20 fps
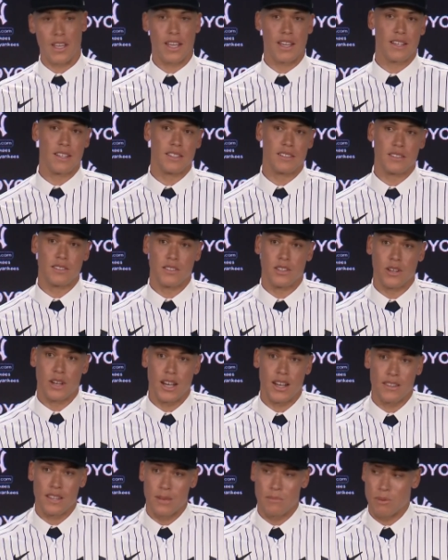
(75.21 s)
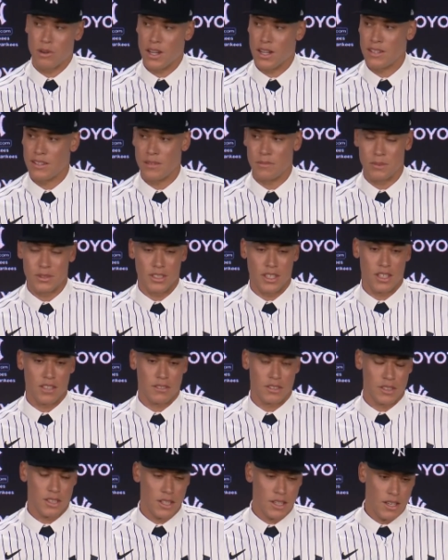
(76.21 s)
Yankees. You know how they pride
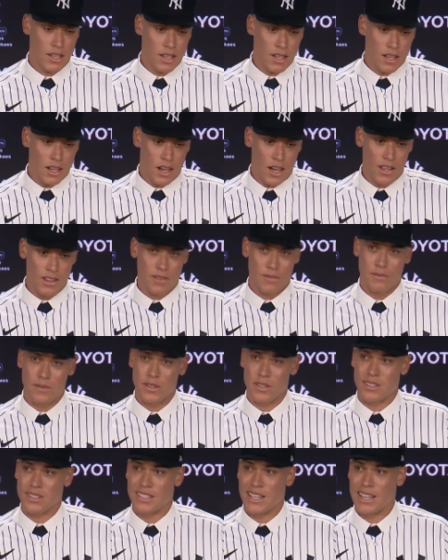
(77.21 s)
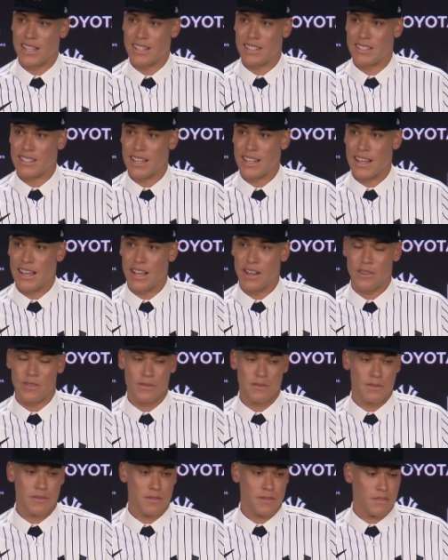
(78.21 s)
themselves on the field day in and day
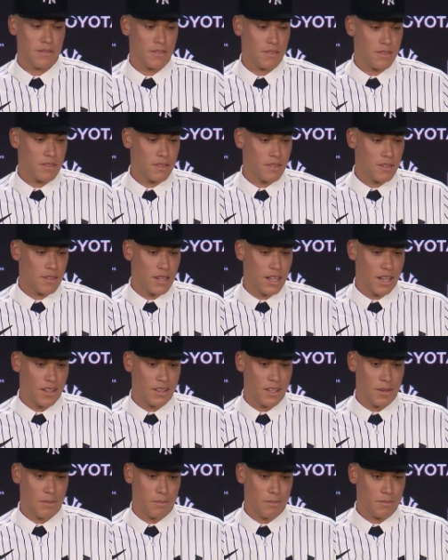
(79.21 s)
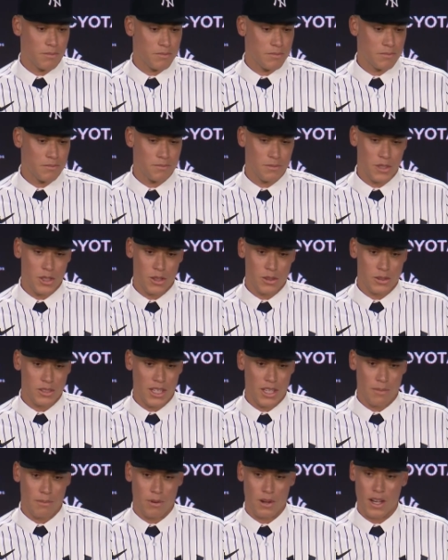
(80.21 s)
out. How they, you know,
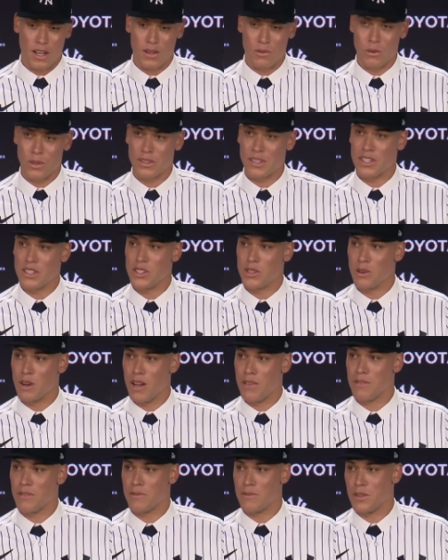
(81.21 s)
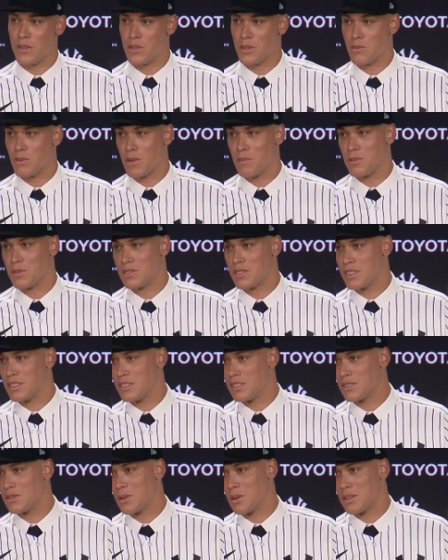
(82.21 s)
take pride in what they do off the field to represent
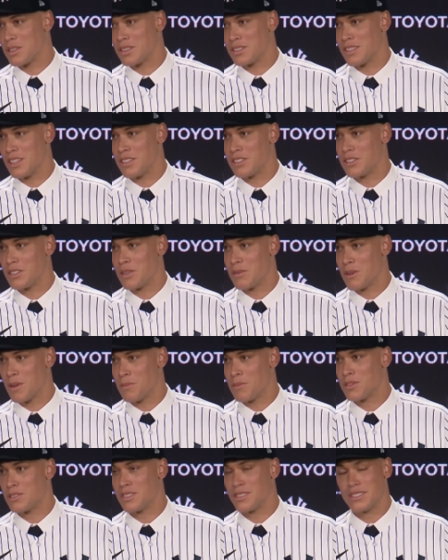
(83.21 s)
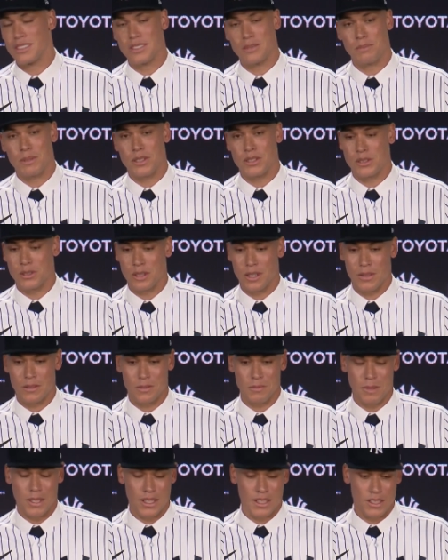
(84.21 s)
this organization and represent these
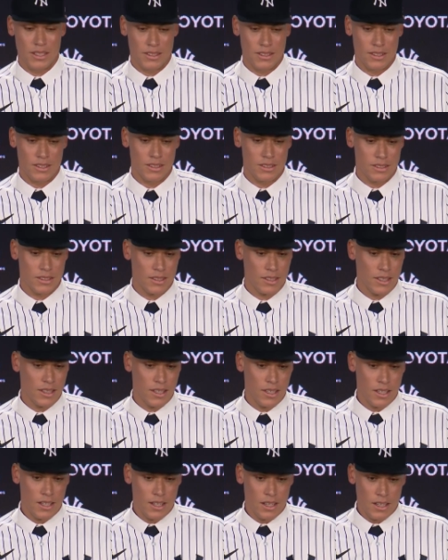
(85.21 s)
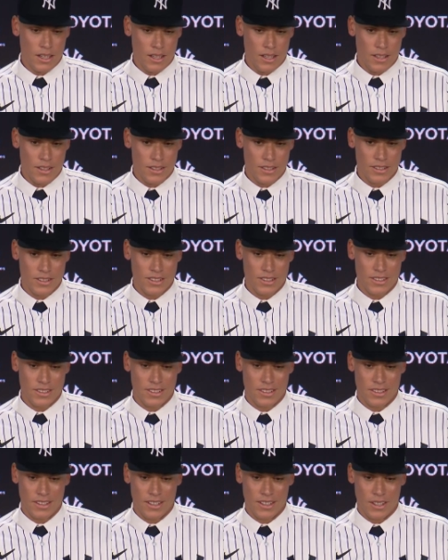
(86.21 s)
pinstripes. Man, this is this
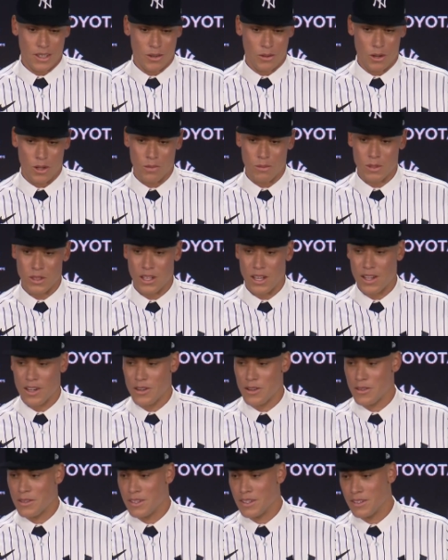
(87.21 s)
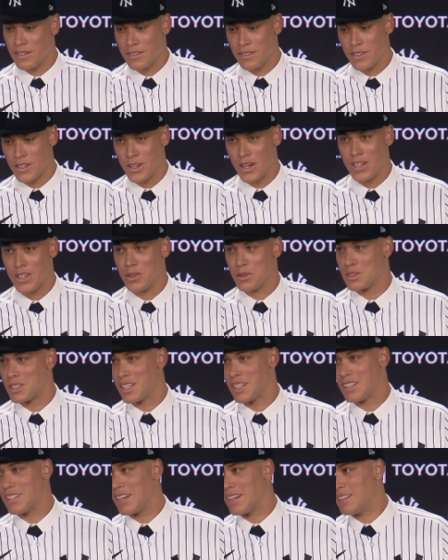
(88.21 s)
is an incredible honor that you know I don't
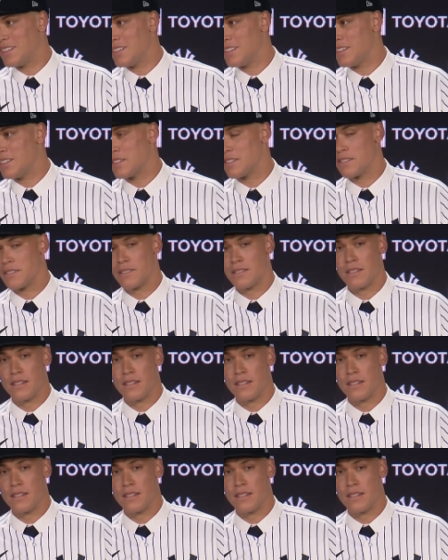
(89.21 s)
take lightly, and